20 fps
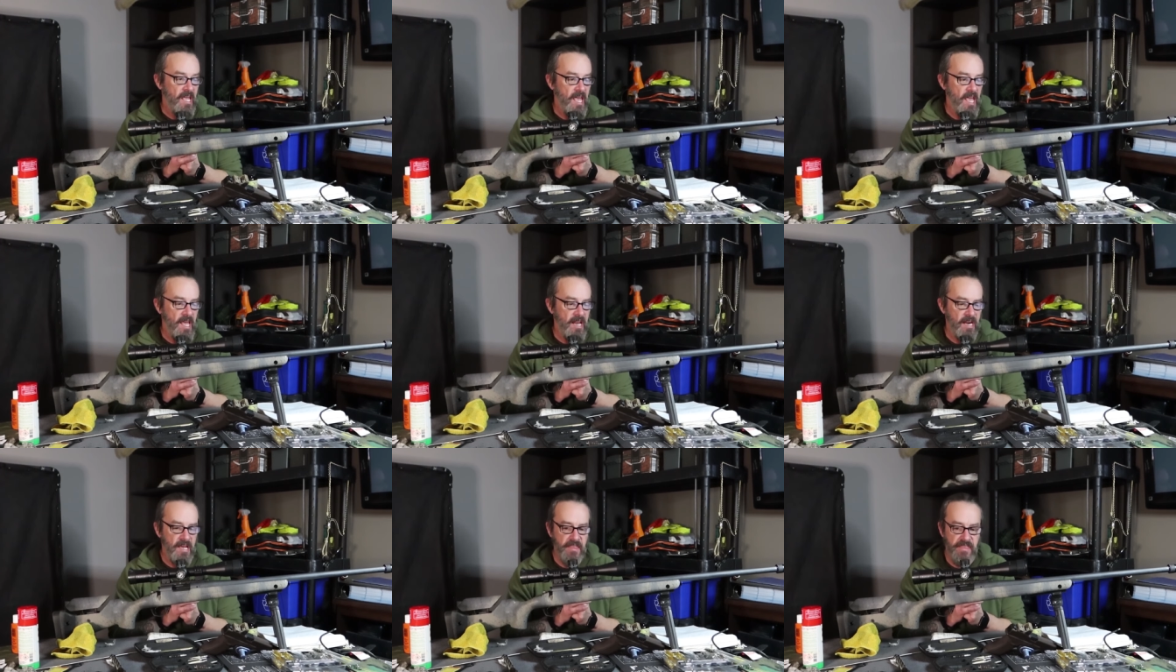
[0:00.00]

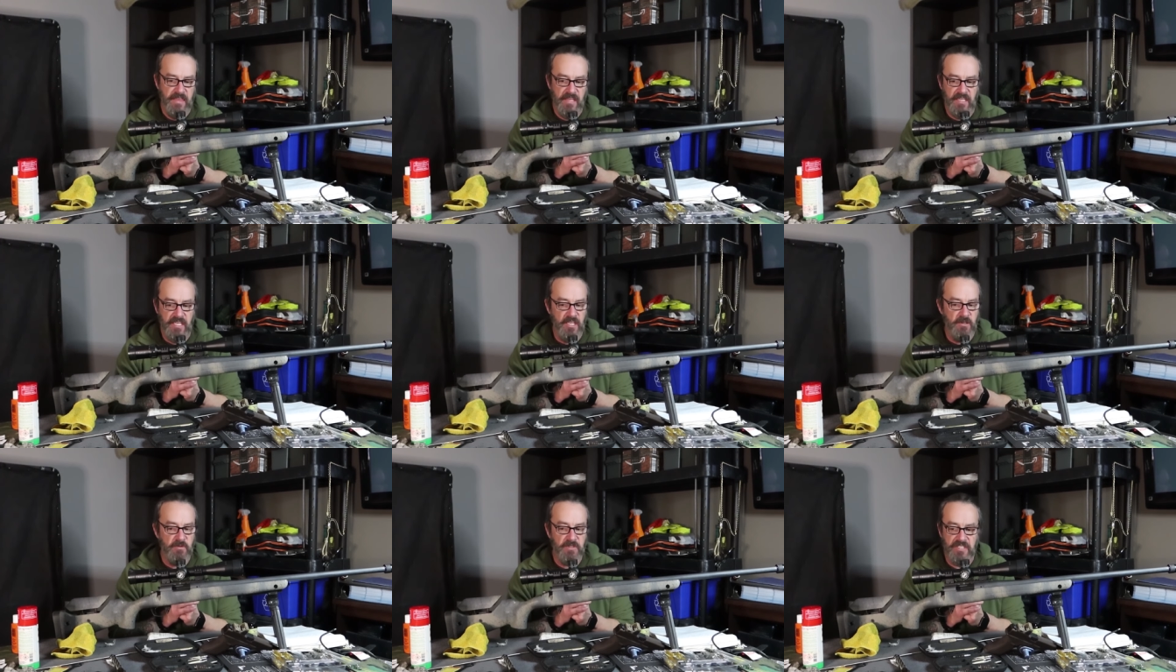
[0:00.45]
and I
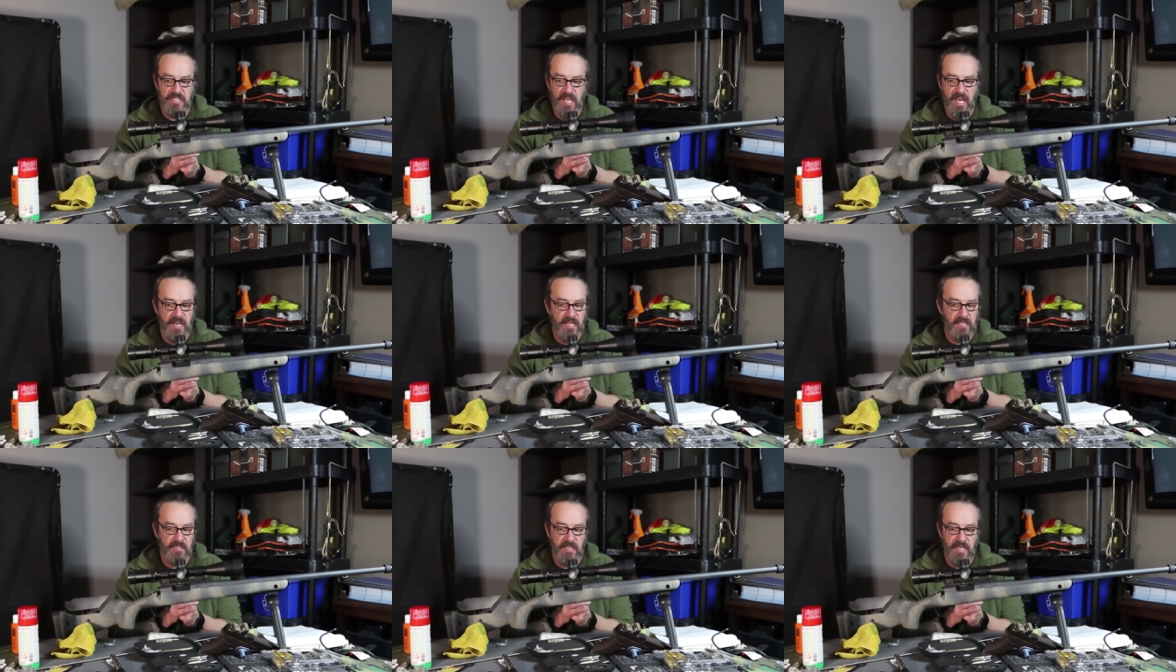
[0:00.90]
think he was
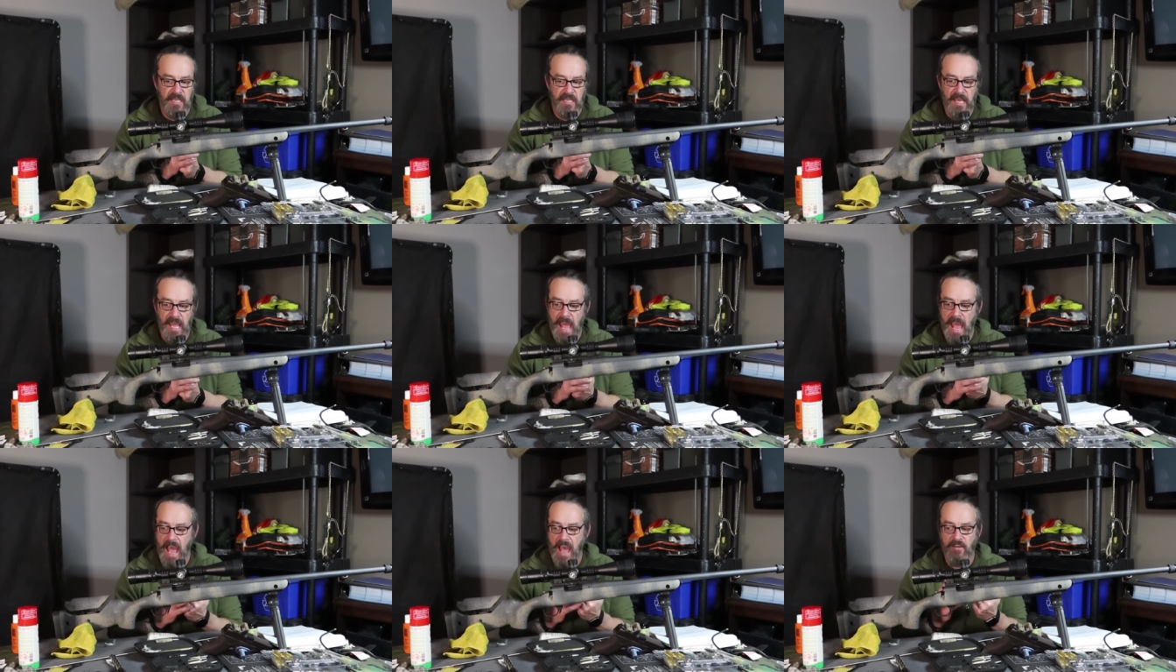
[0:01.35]
getting
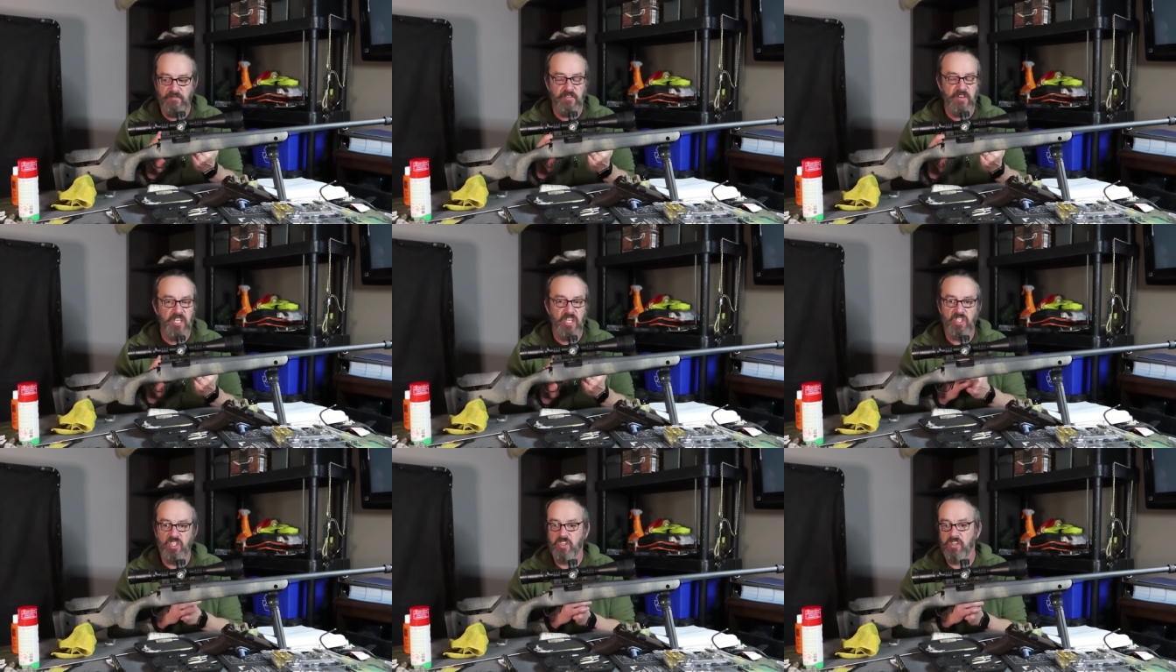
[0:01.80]
like half
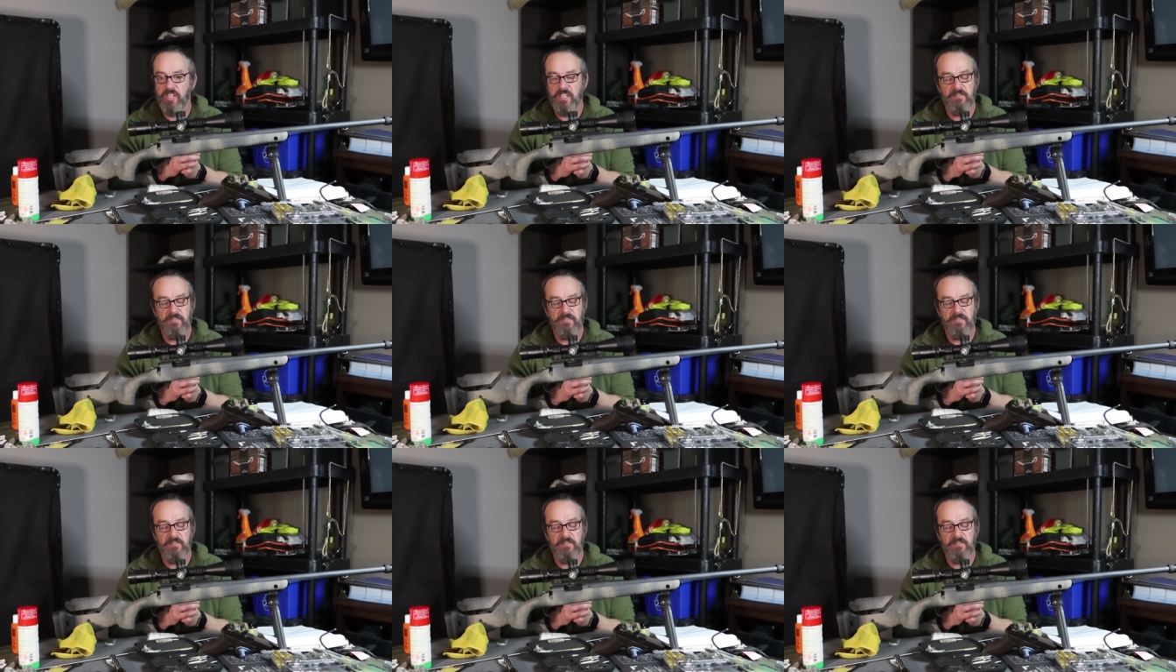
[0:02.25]
an inch